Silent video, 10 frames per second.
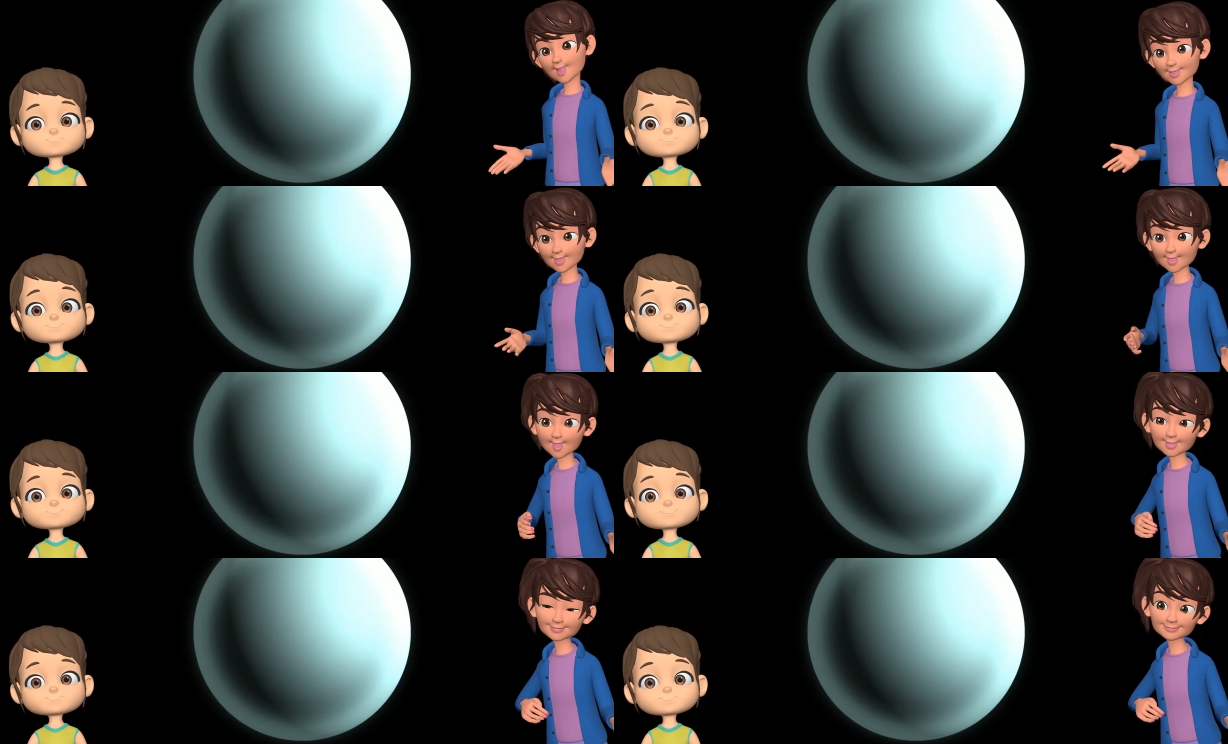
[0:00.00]
Speaker 1: on its
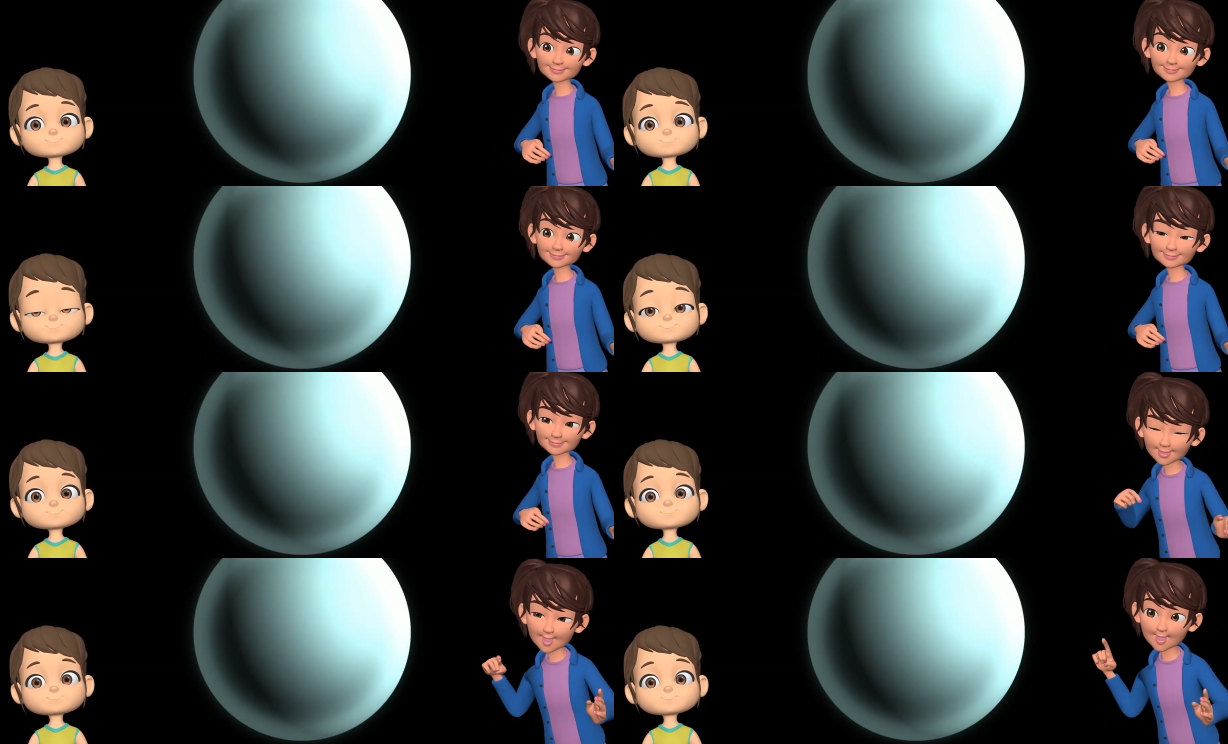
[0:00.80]
side,
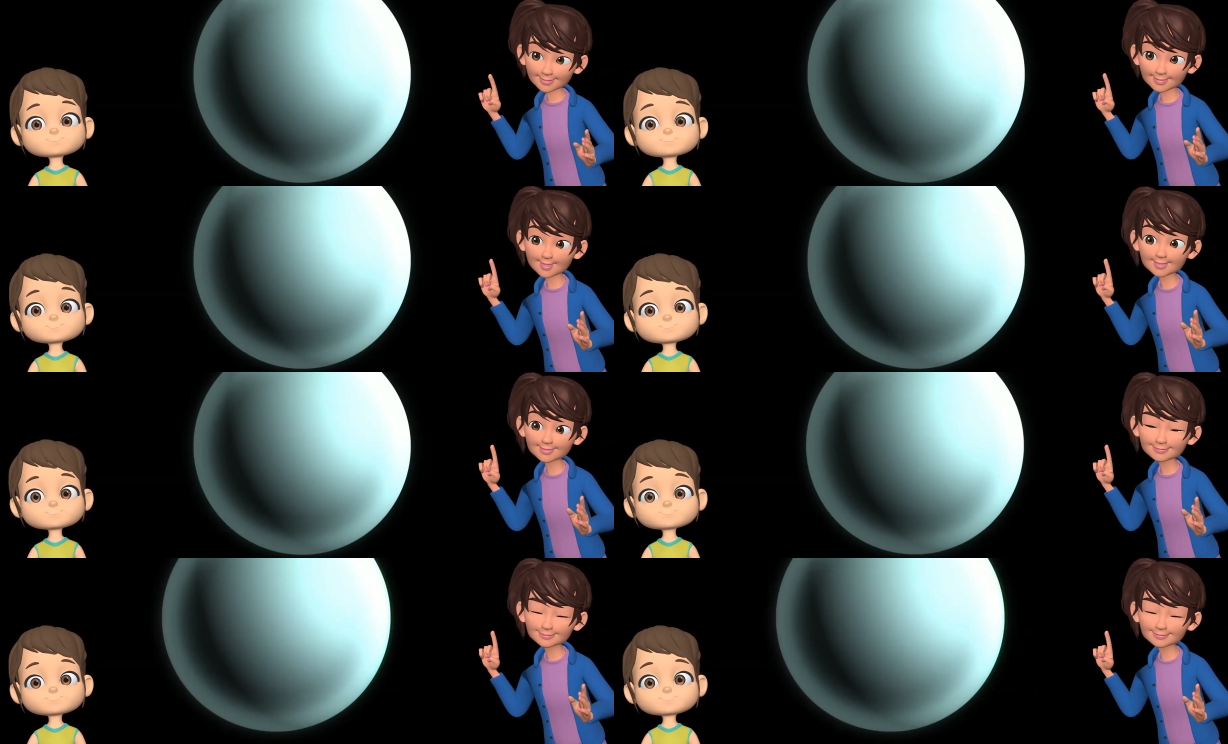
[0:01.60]
and Neptune,